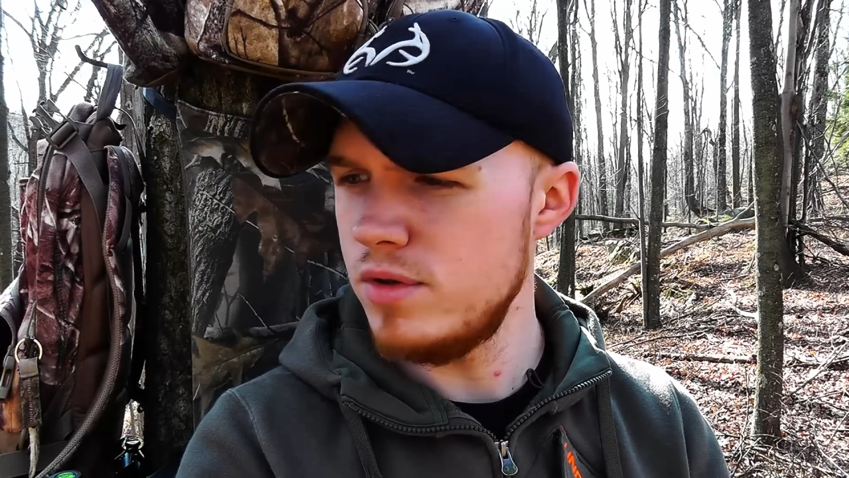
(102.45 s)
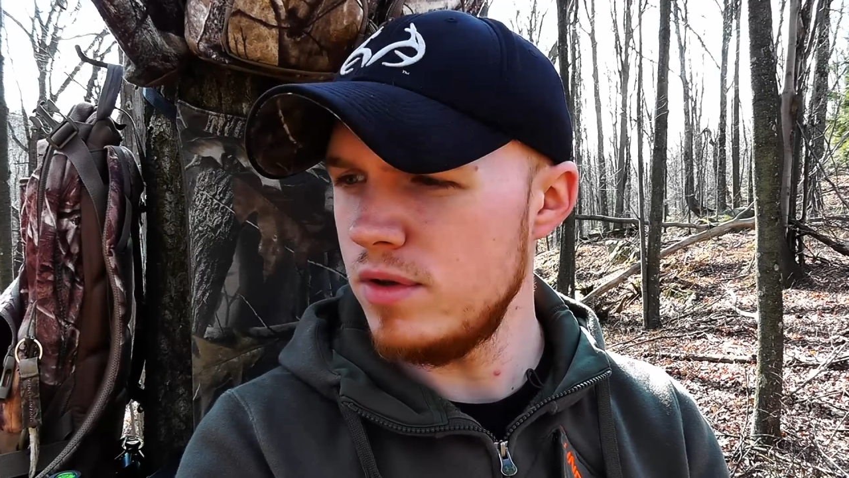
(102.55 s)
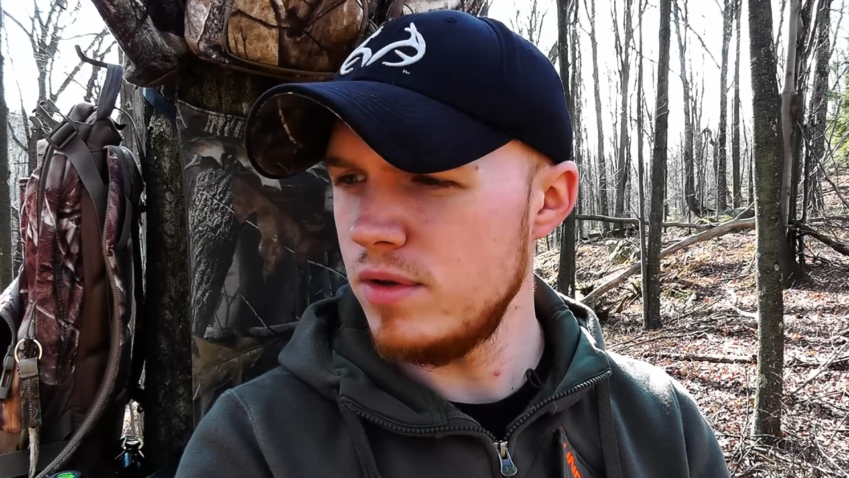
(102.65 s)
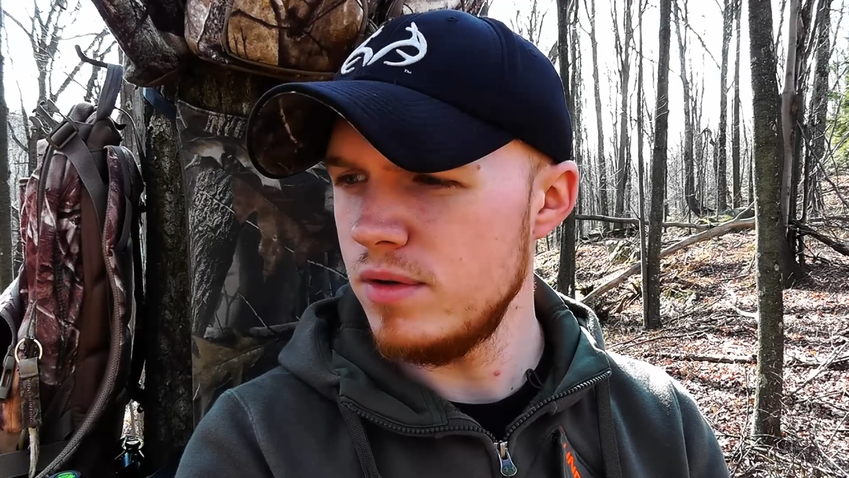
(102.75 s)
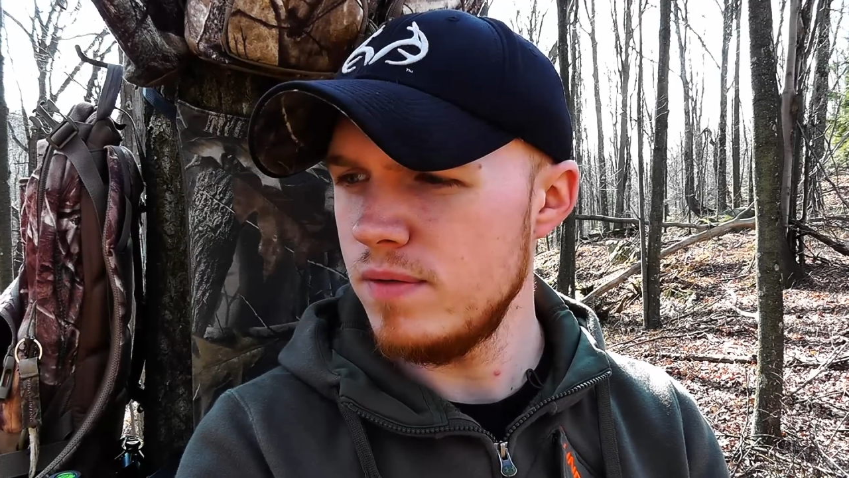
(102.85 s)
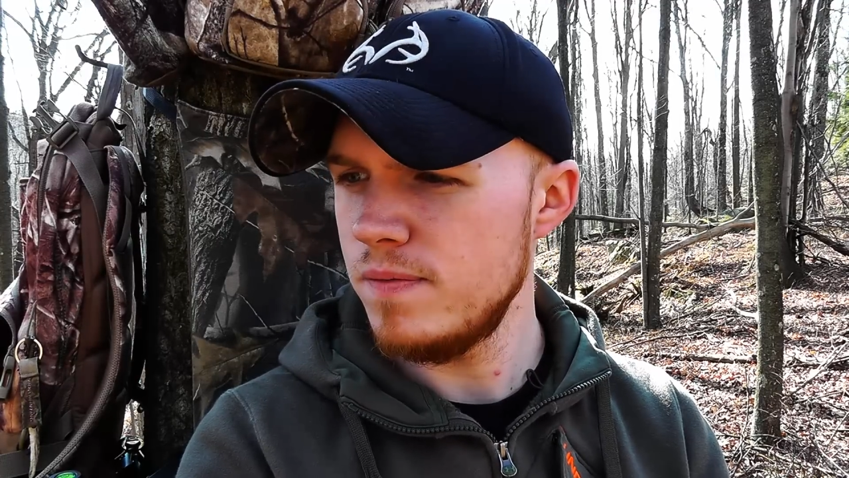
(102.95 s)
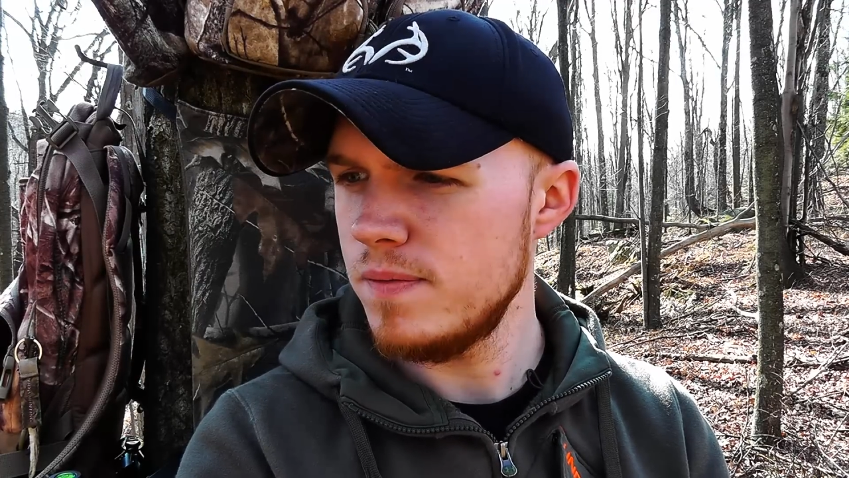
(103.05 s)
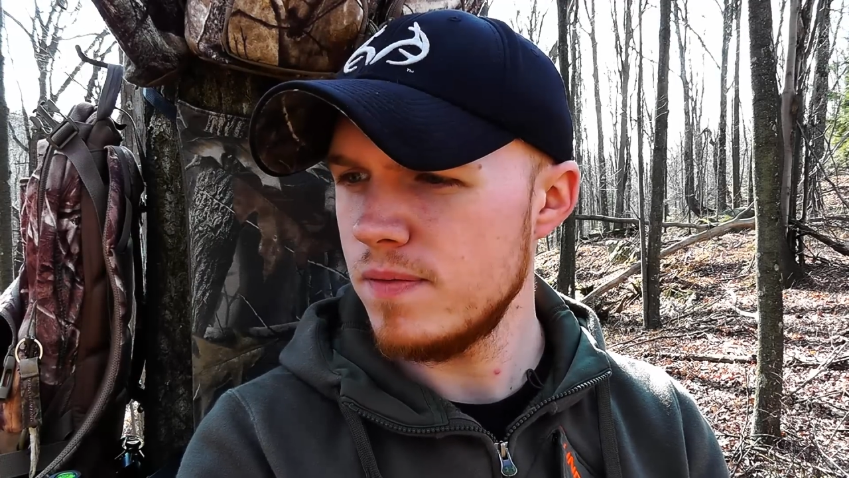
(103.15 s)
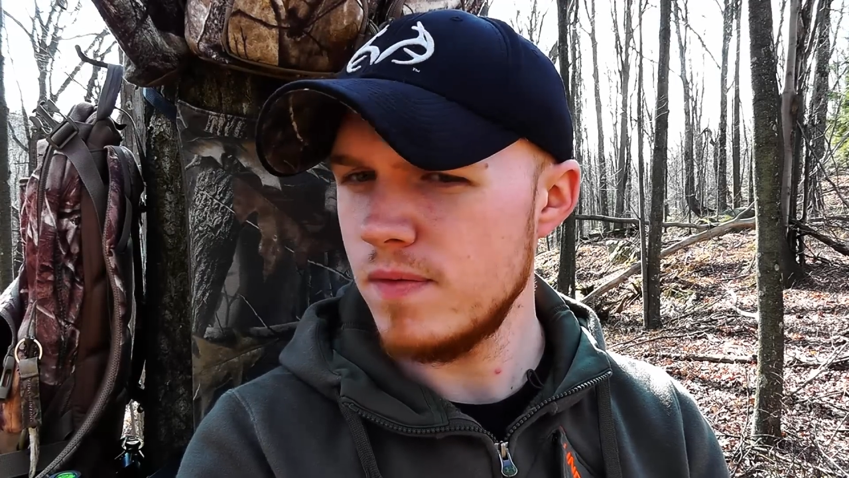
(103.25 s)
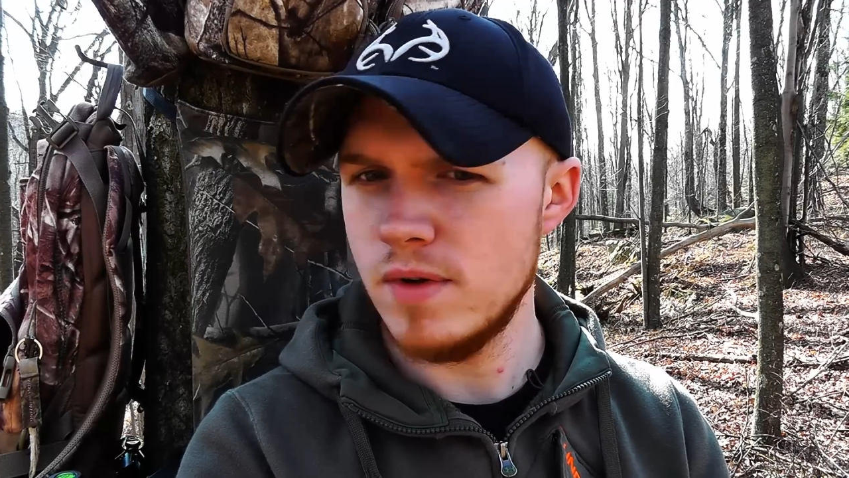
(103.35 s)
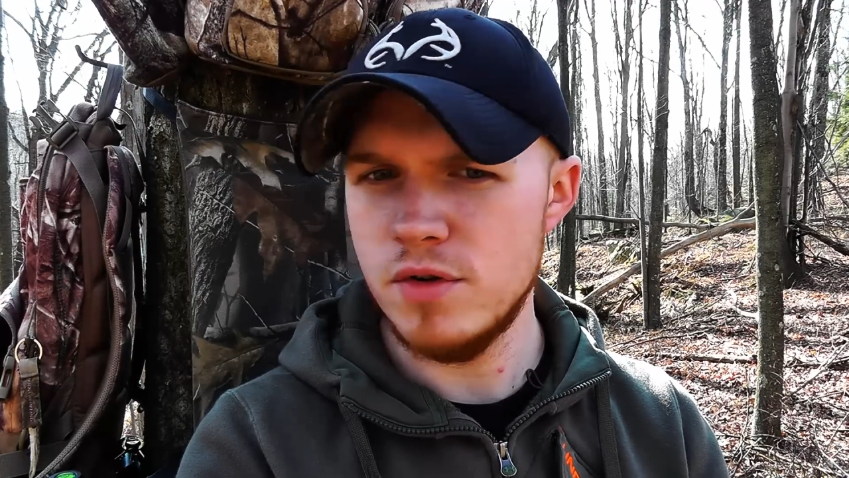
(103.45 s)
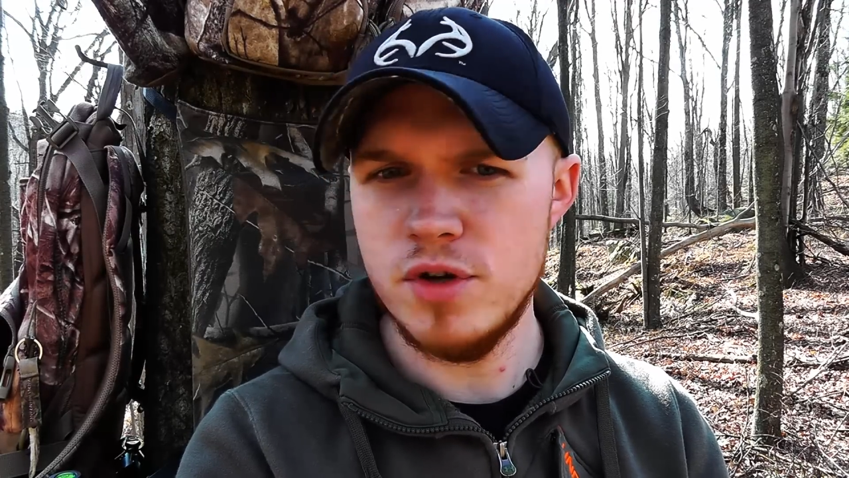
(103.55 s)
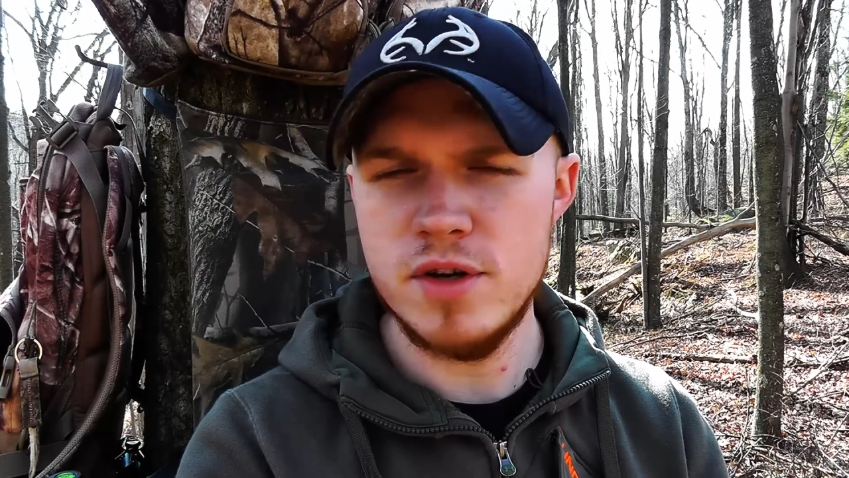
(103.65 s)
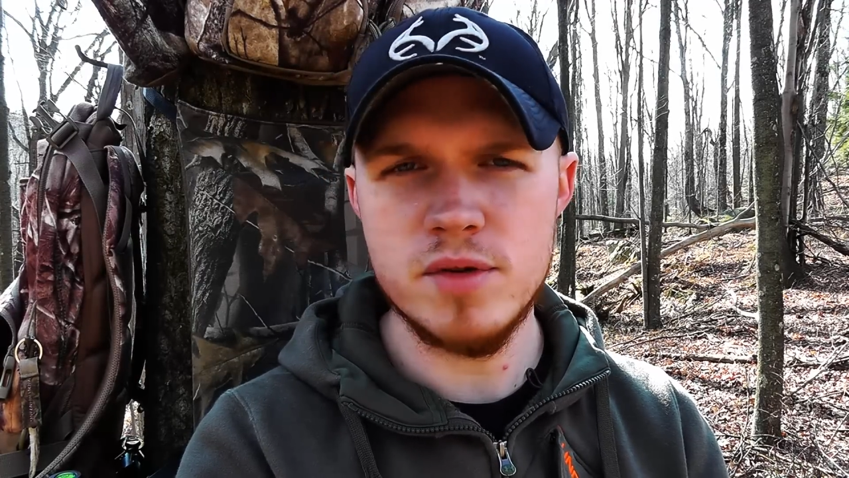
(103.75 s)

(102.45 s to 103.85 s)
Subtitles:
So I'll show you